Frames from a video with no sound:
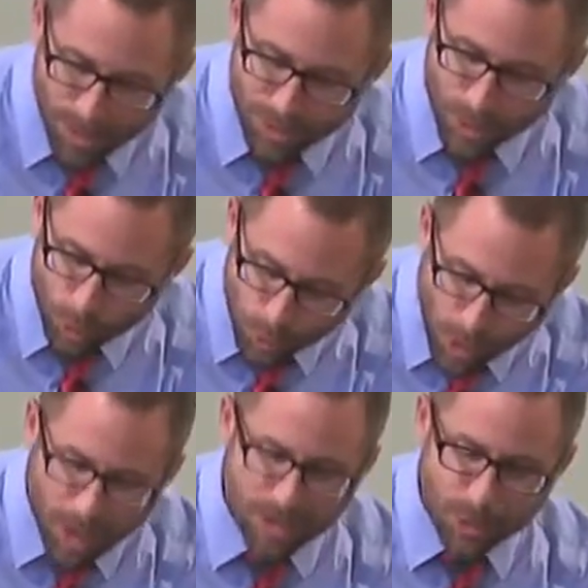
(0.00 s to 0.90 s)
that the
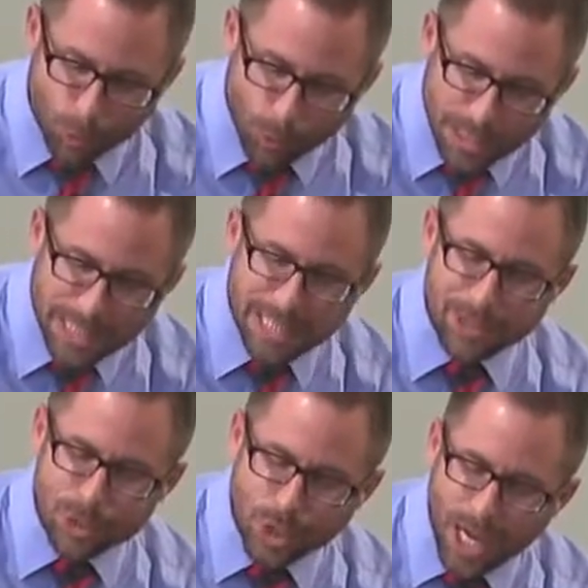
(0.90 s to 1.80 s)
cross really
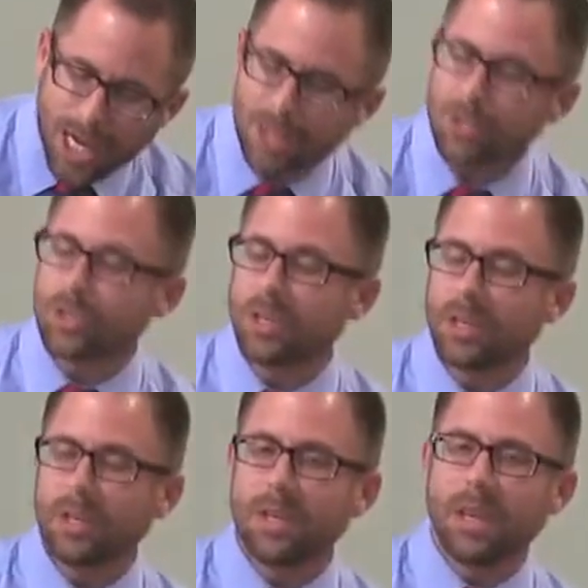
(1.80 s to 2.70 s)
changed
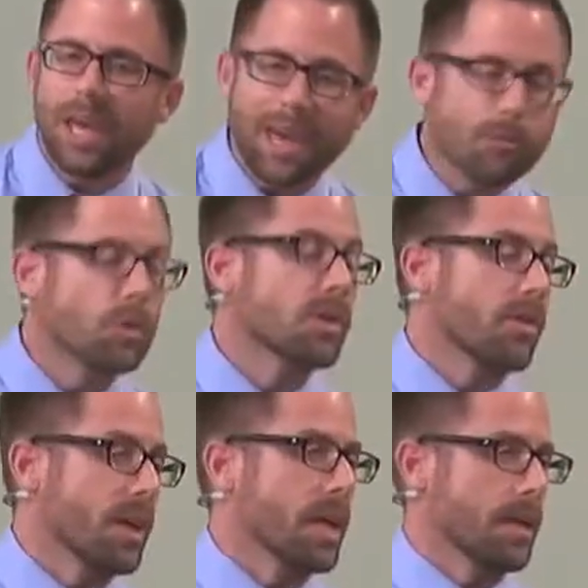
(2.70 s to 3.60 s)
everything,